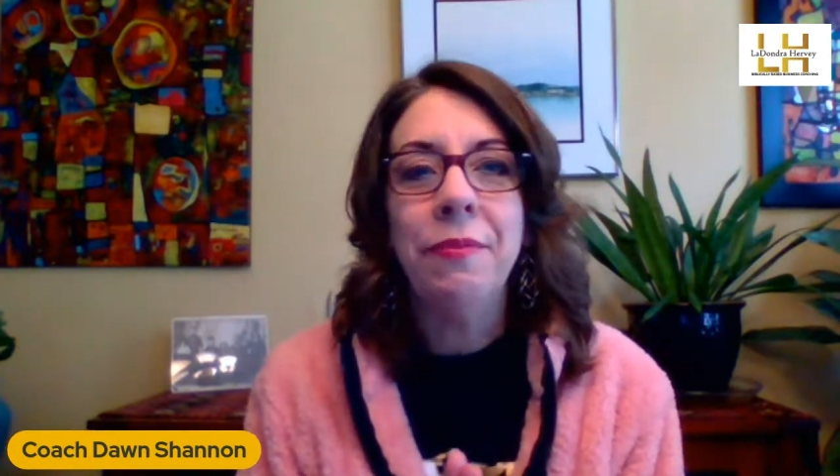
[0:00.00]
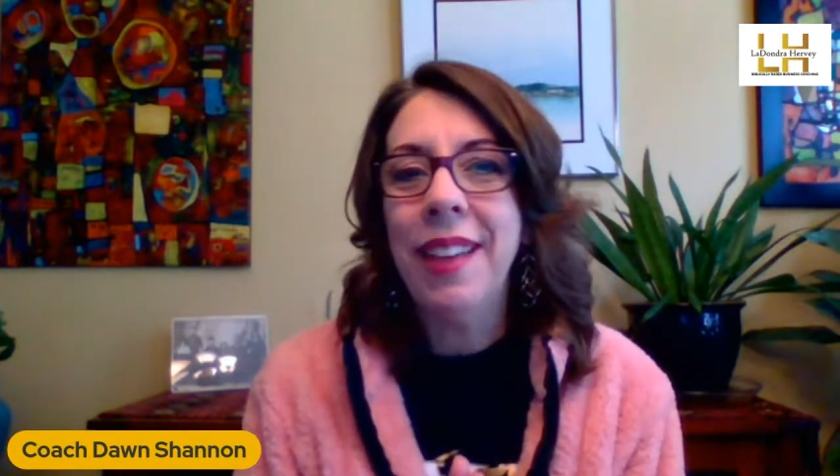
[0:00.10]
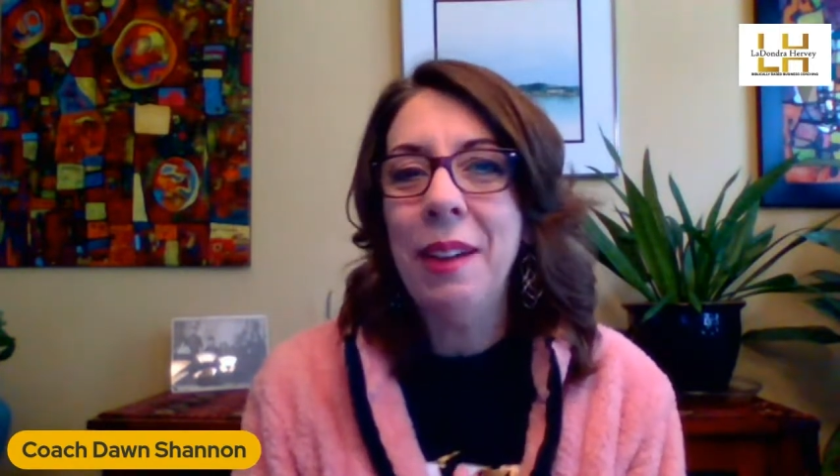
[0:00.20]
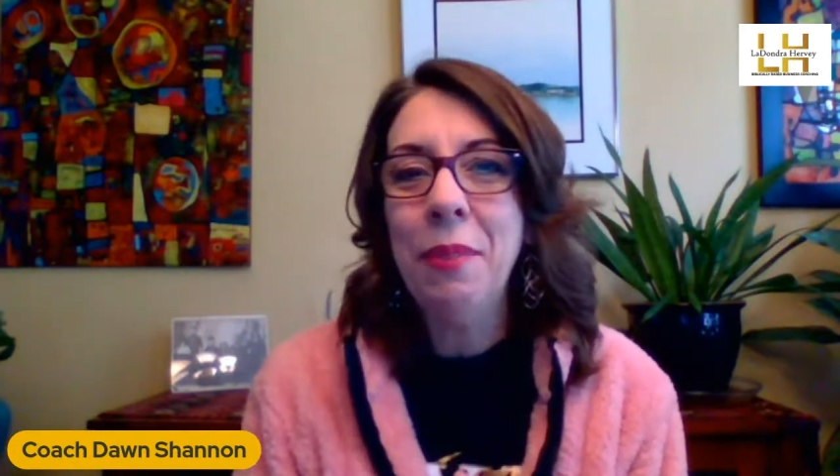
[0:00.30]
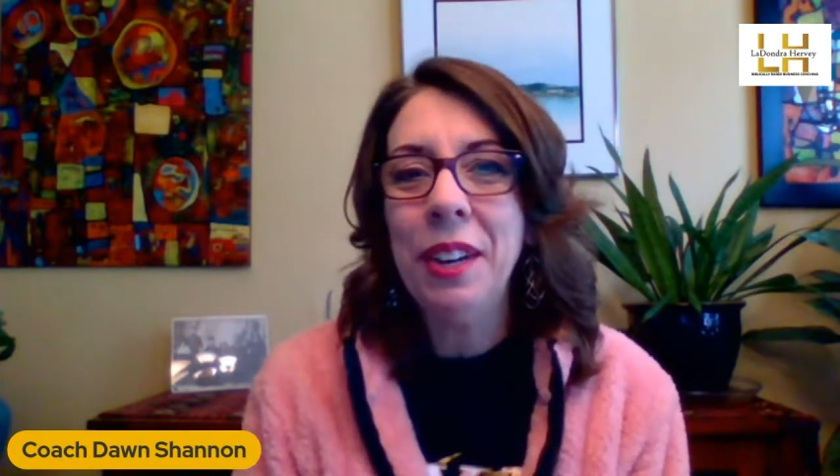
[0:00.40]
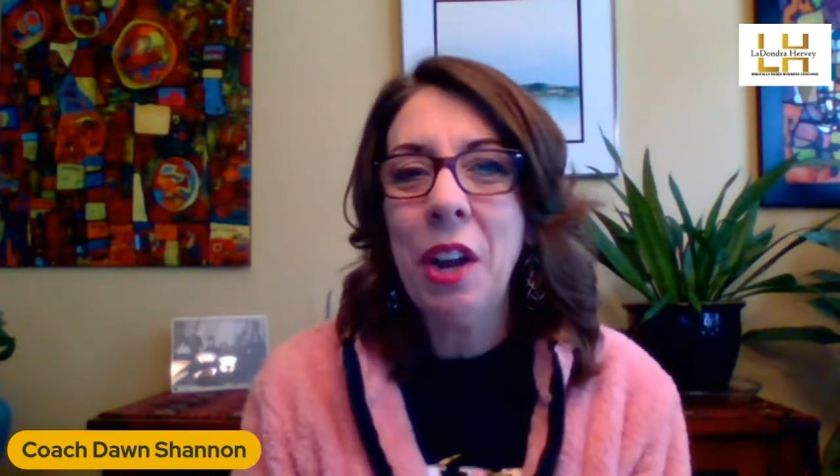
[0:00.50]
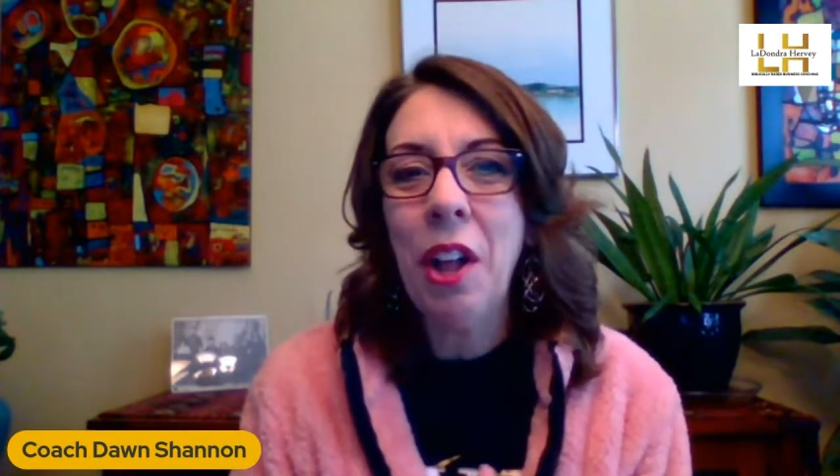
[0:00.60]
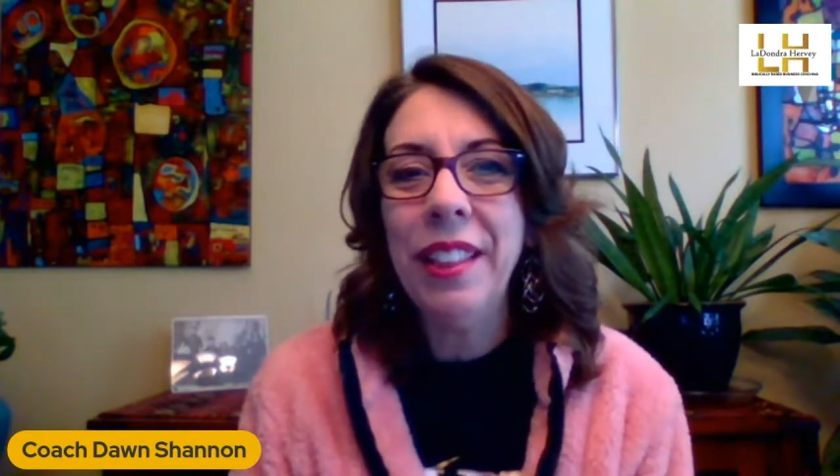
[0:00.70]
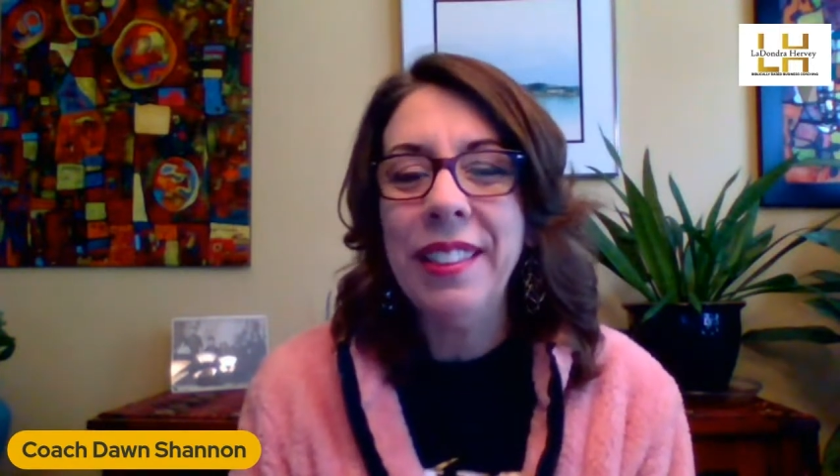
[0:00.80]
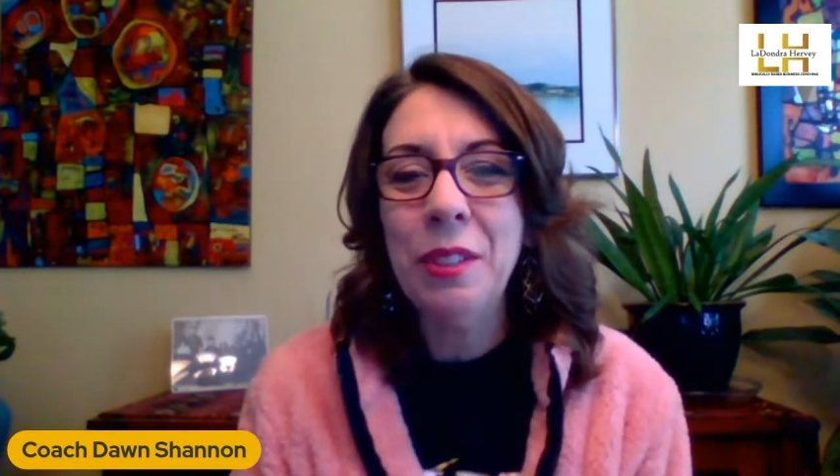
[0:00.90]
I'm going to
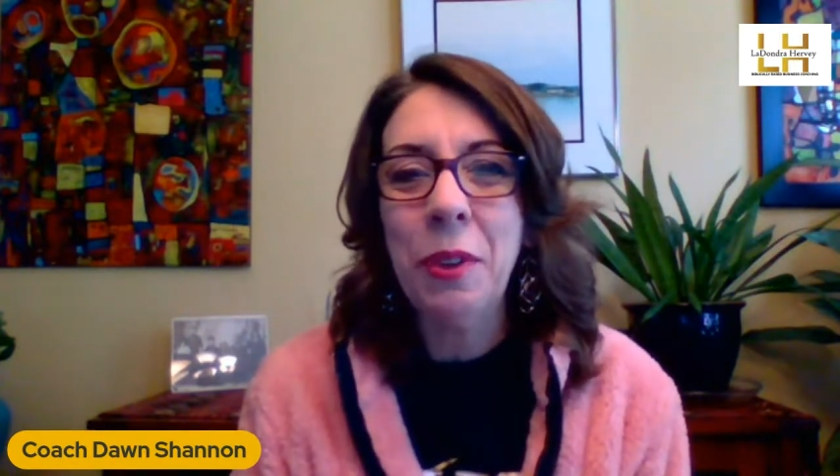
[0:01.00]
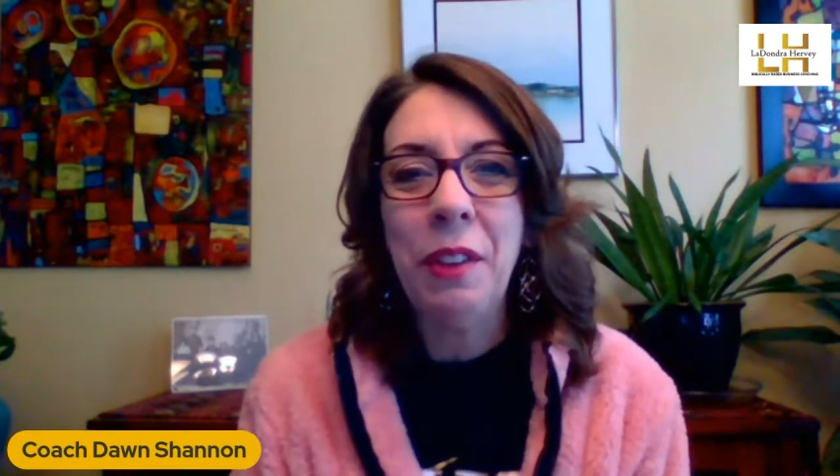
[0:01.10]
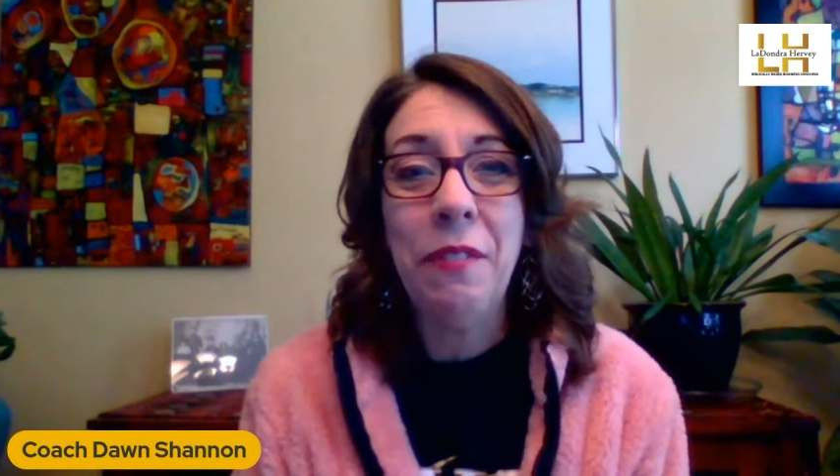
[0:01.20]
call it this way,